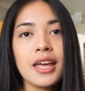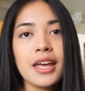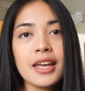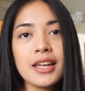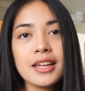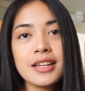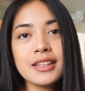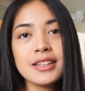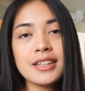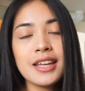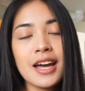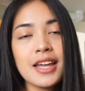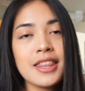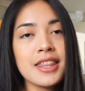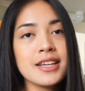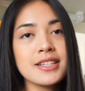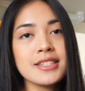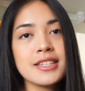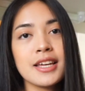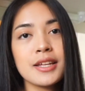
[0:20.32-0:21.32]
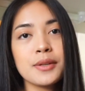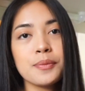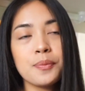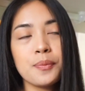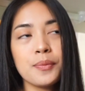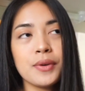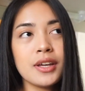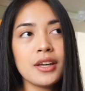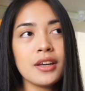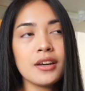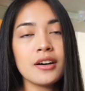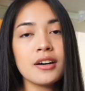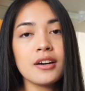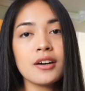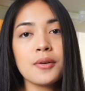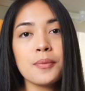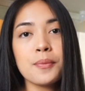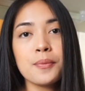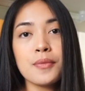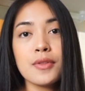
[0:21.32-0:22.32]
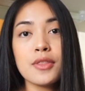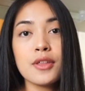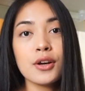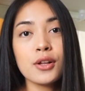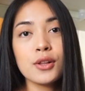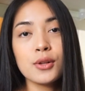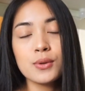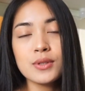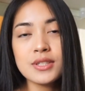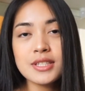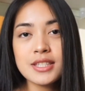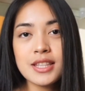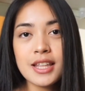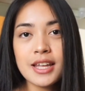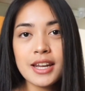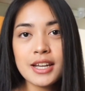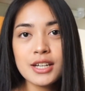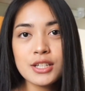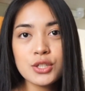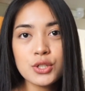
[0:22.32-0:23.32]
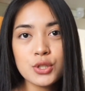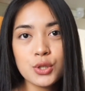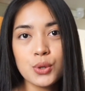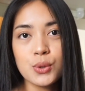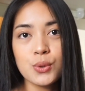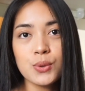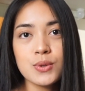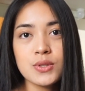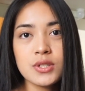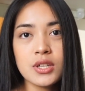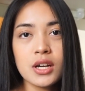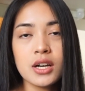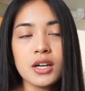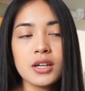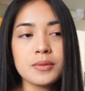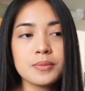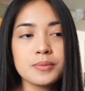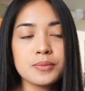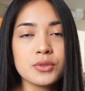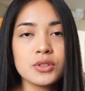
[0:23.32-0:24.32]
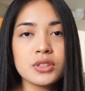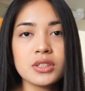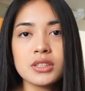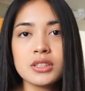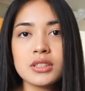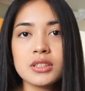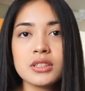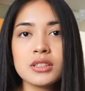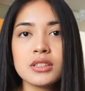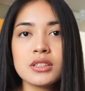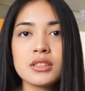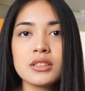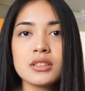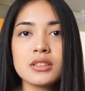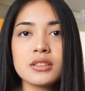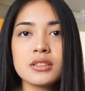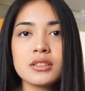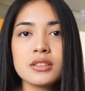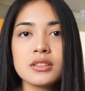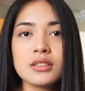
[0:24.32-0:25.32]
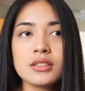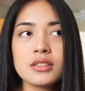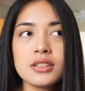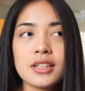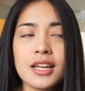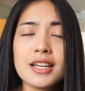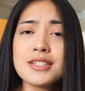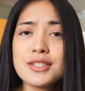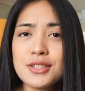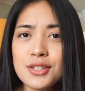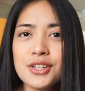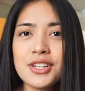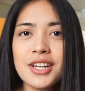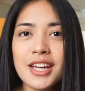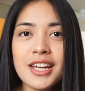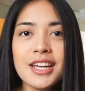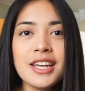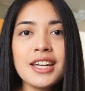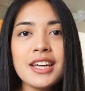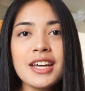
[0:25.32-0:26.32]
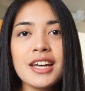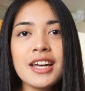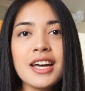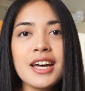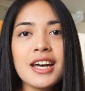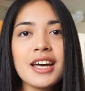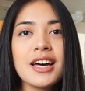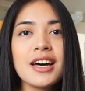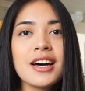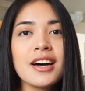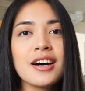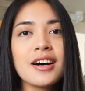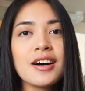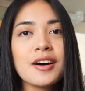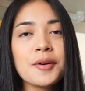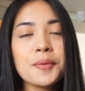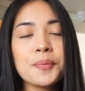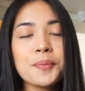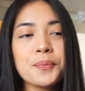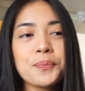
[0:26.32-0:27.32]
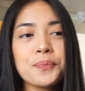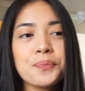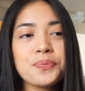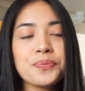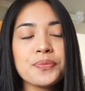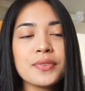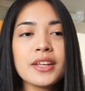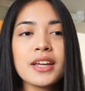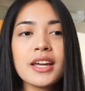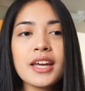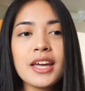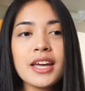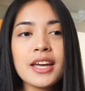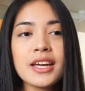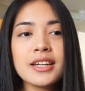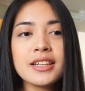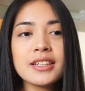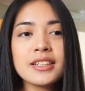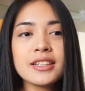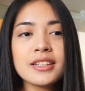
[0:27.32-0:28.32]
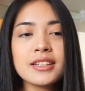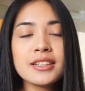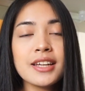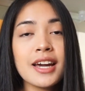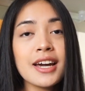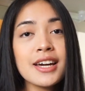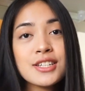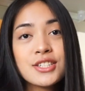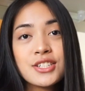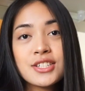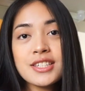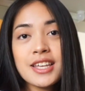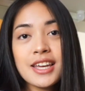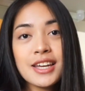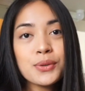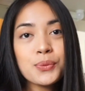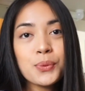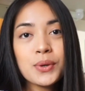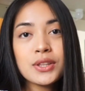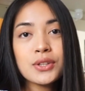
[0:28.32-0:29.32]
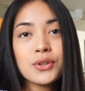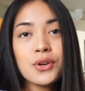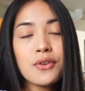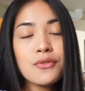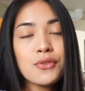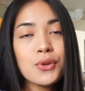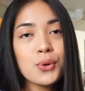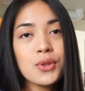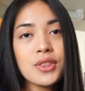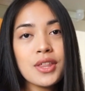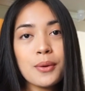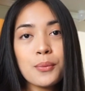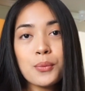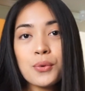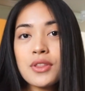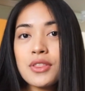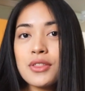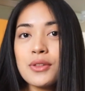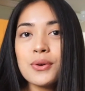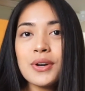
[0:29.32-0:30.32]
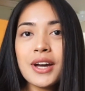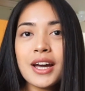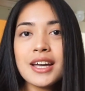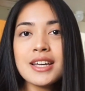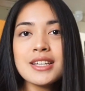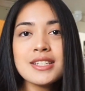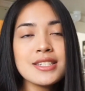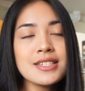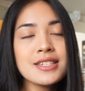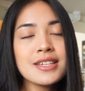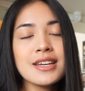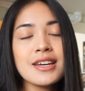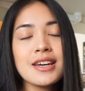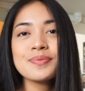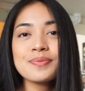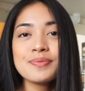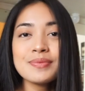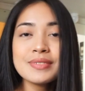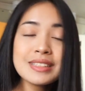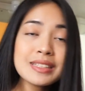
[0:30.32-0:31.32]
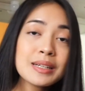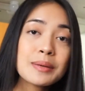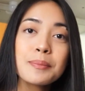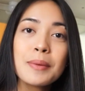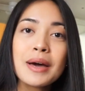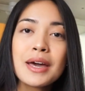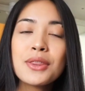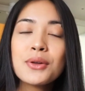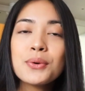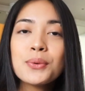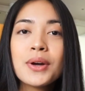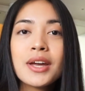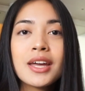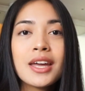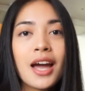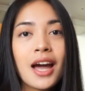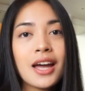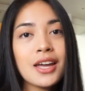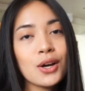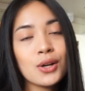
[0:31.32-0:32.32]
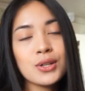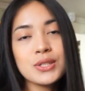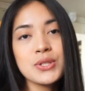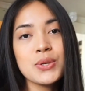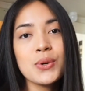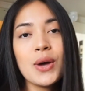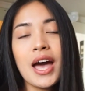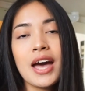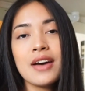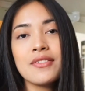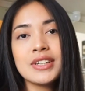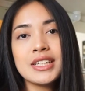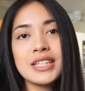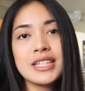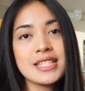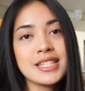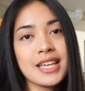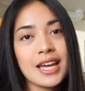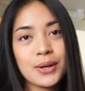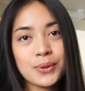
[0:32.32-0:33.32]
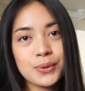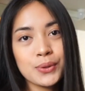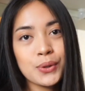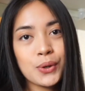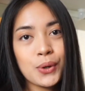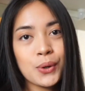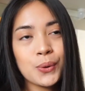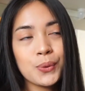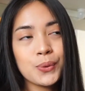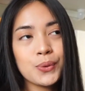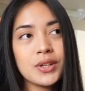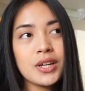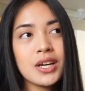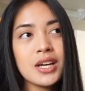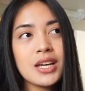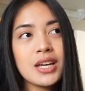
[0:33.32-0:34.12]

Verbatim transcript: and yeah, they sent me um, the clothes that I chose um, just yesterday um, and yeah I just can't wait to review them with you guys by the way I also have a discount code